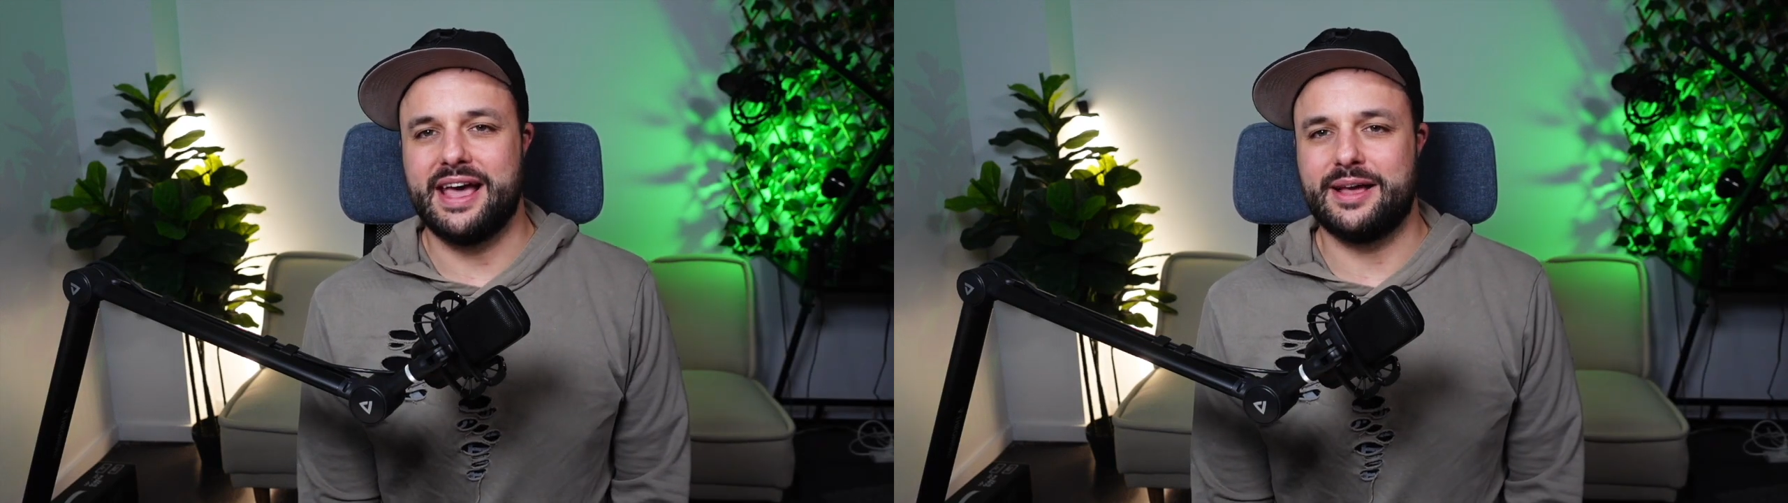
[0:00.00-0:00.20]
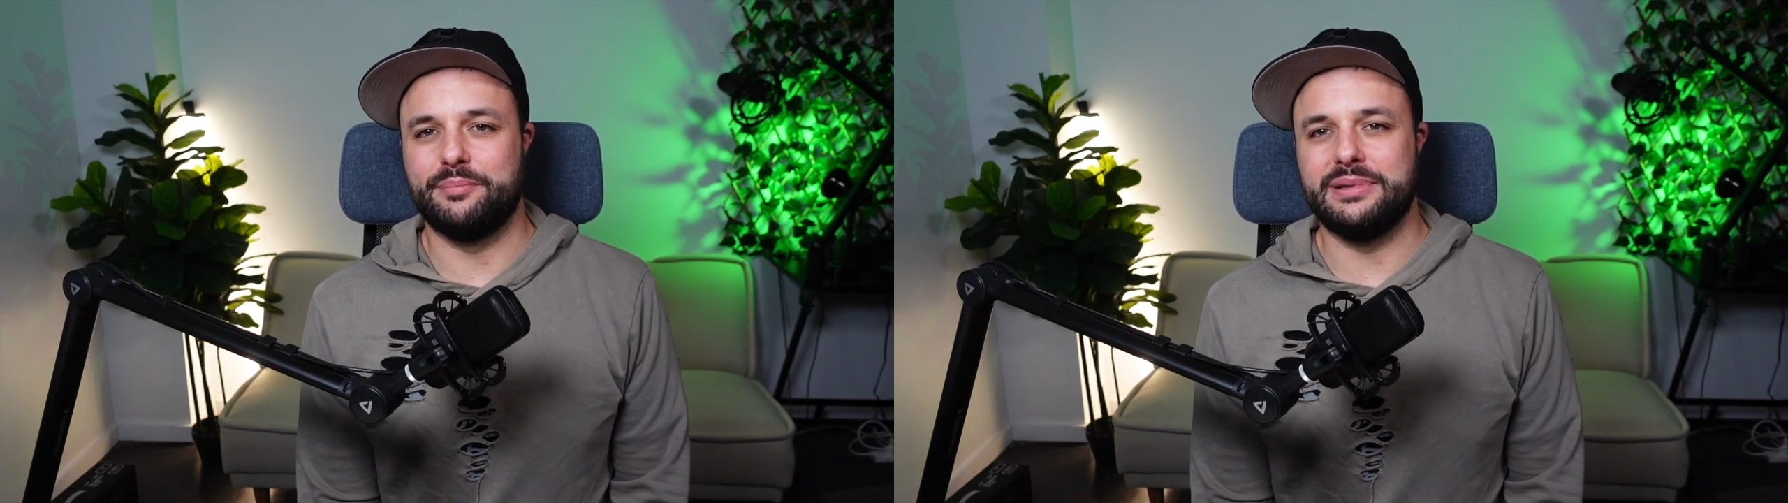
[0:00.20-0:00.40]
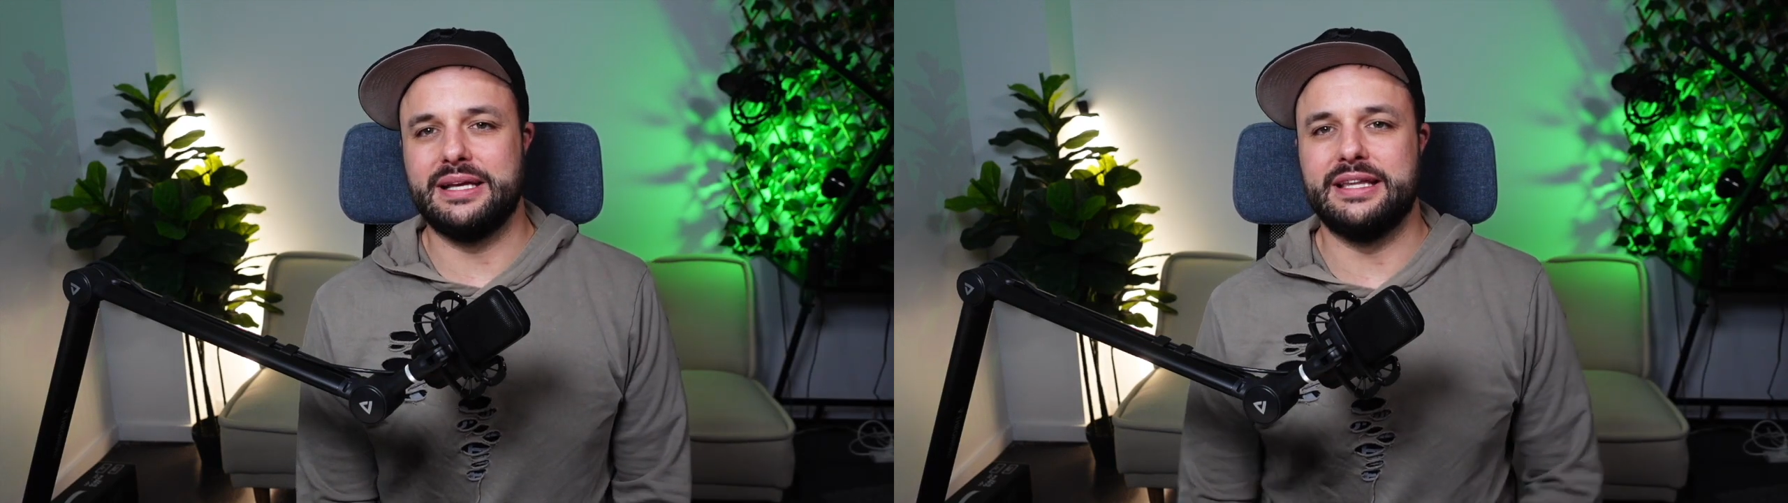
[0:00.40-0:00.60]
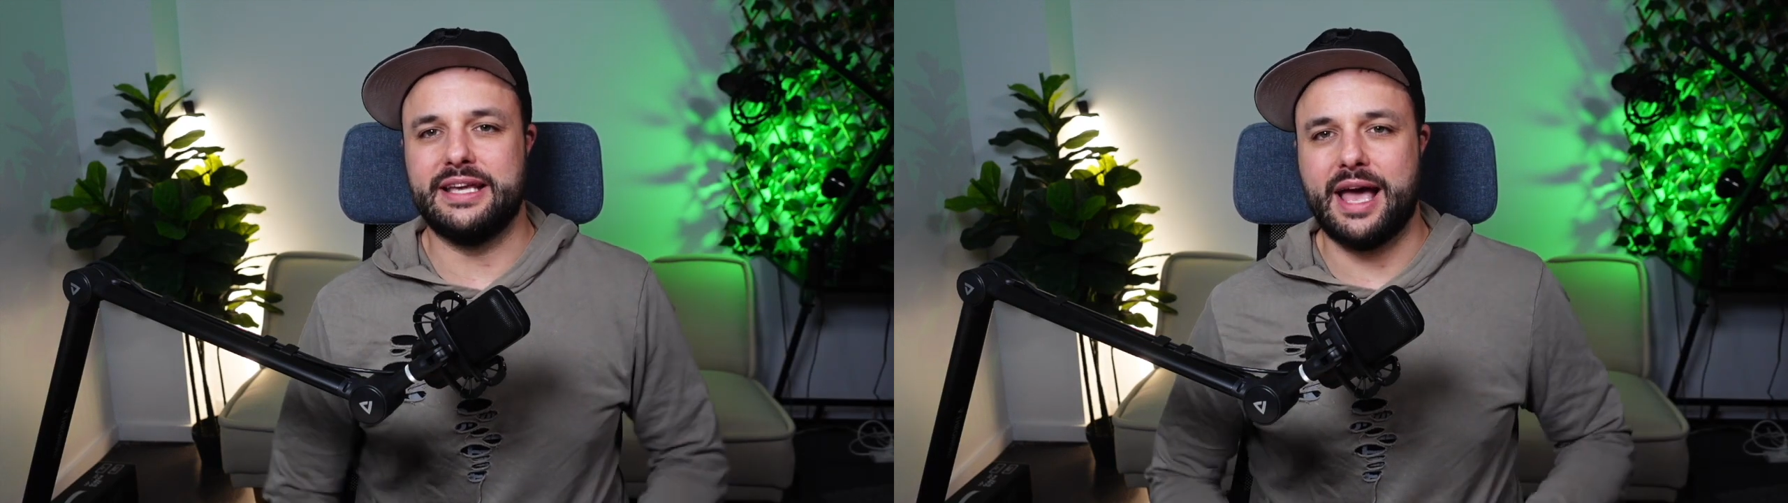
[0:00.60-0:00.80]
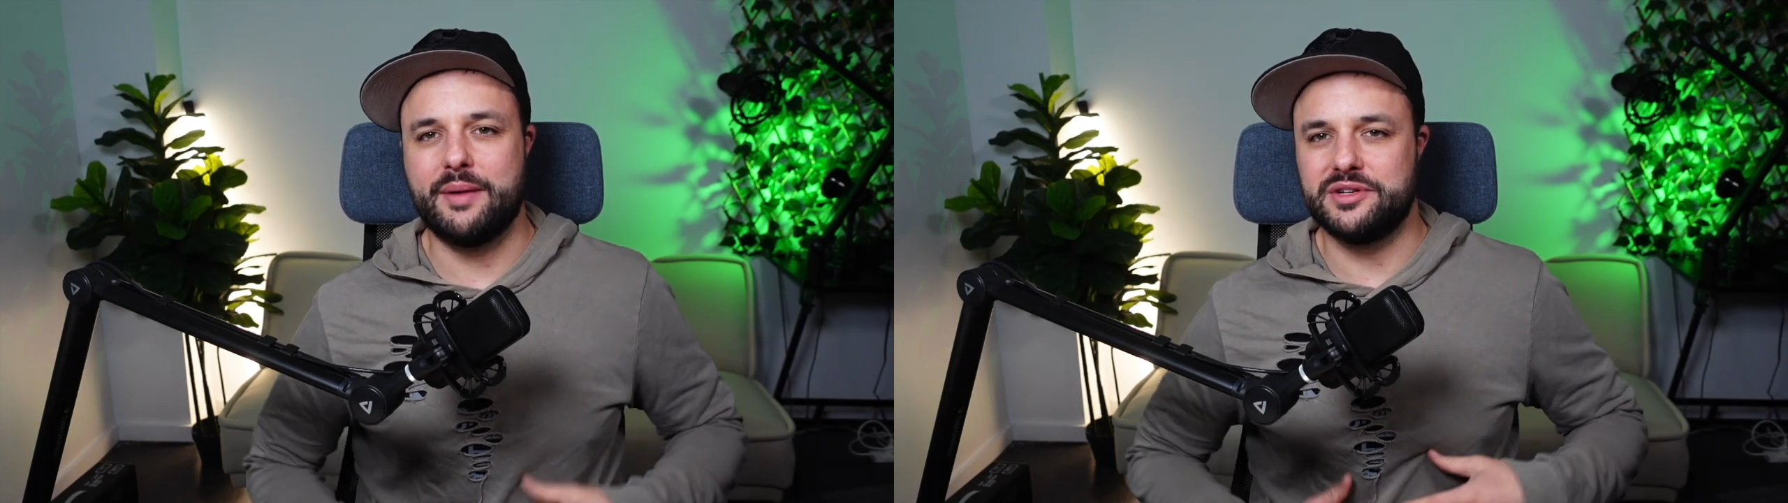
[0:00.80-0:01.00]
and
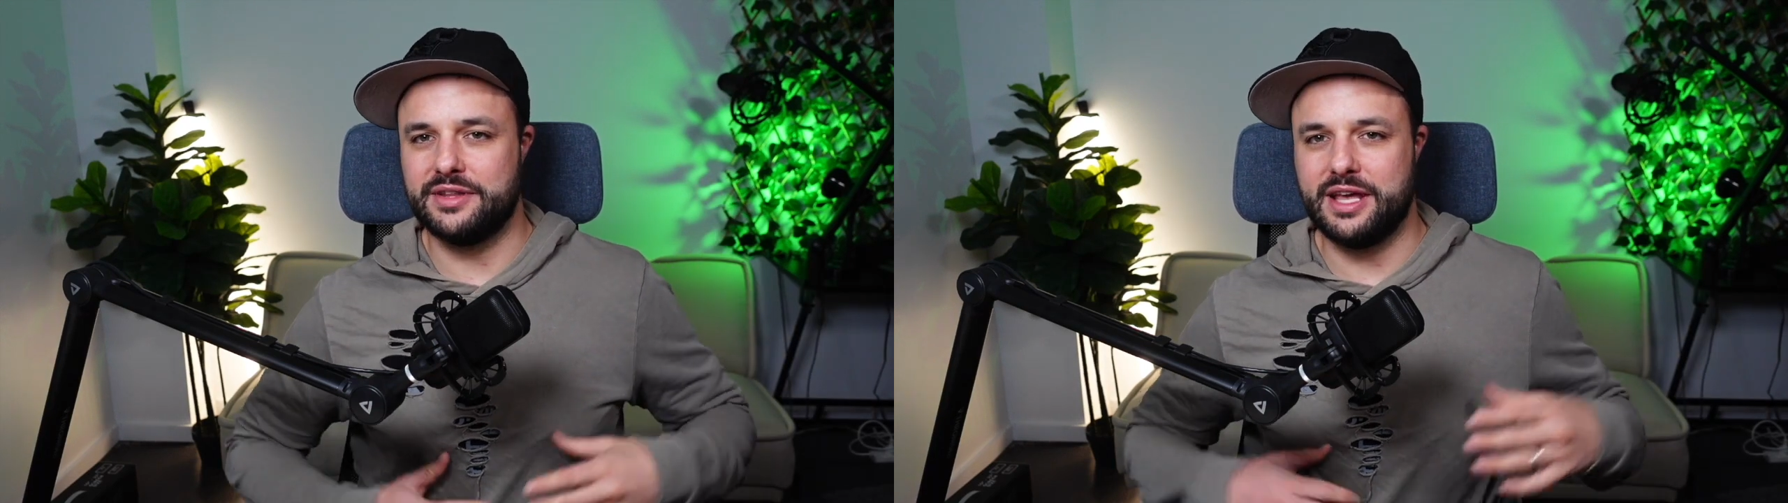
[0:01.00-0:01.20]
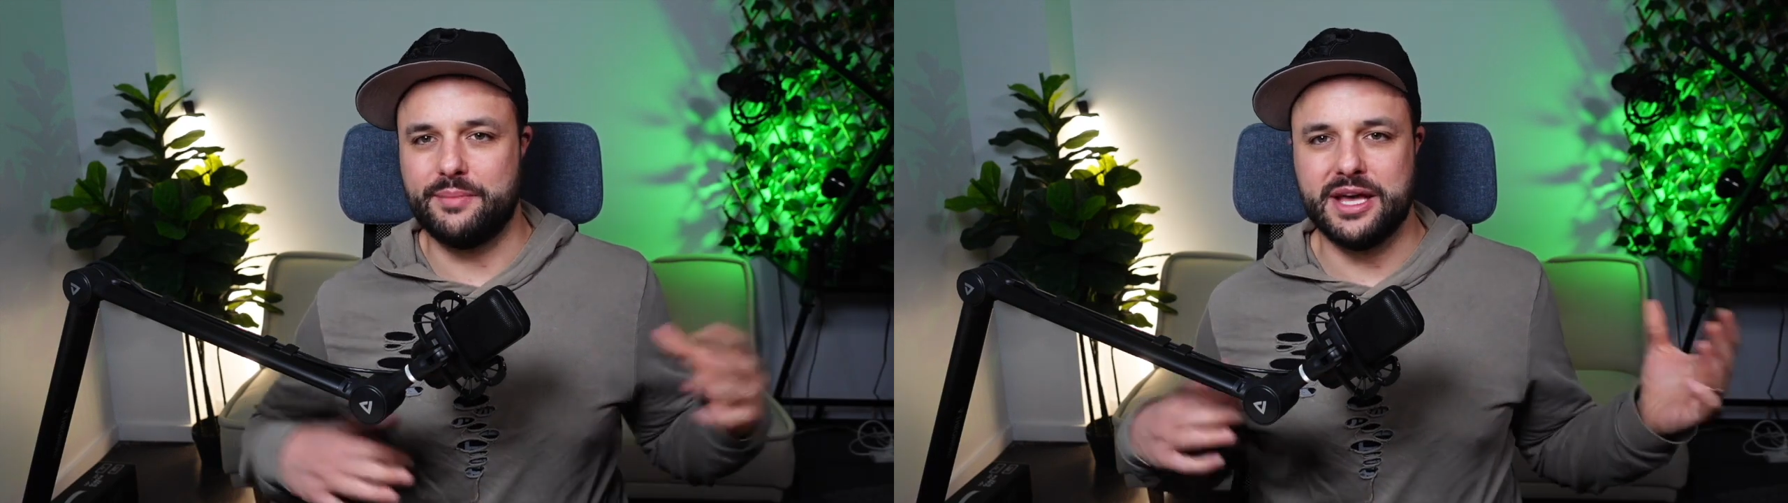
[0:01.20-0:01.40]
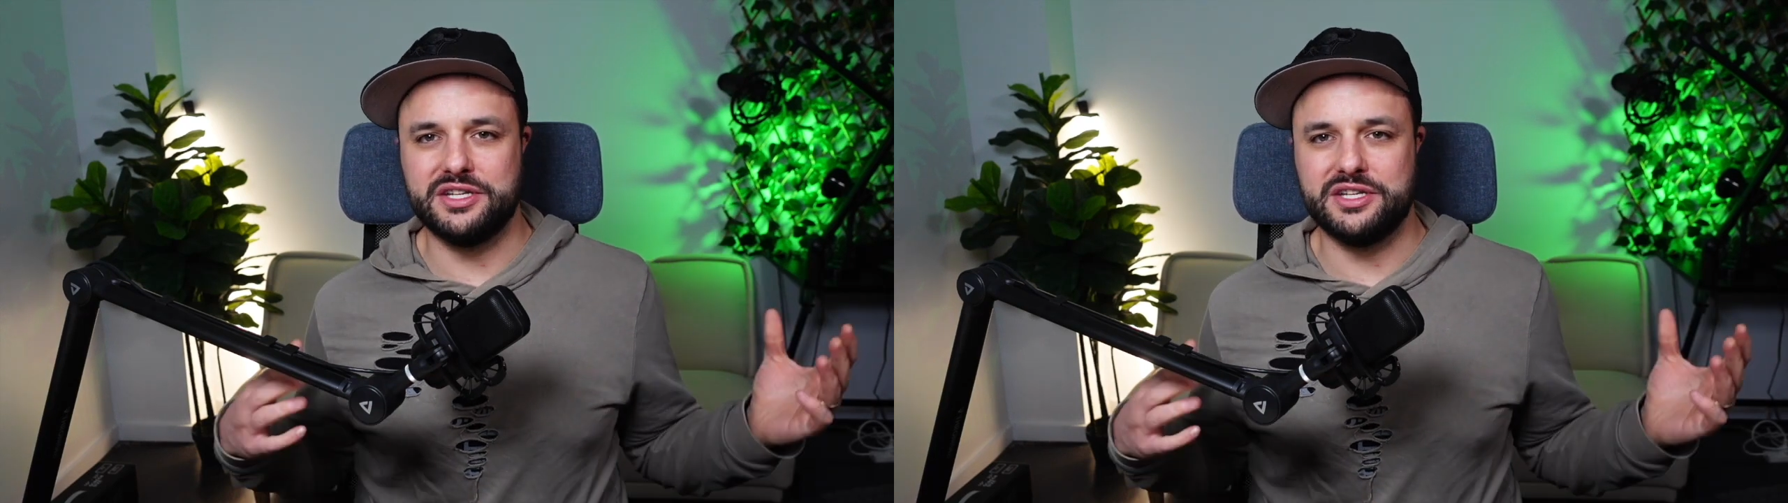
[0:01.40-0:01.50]
completely capture the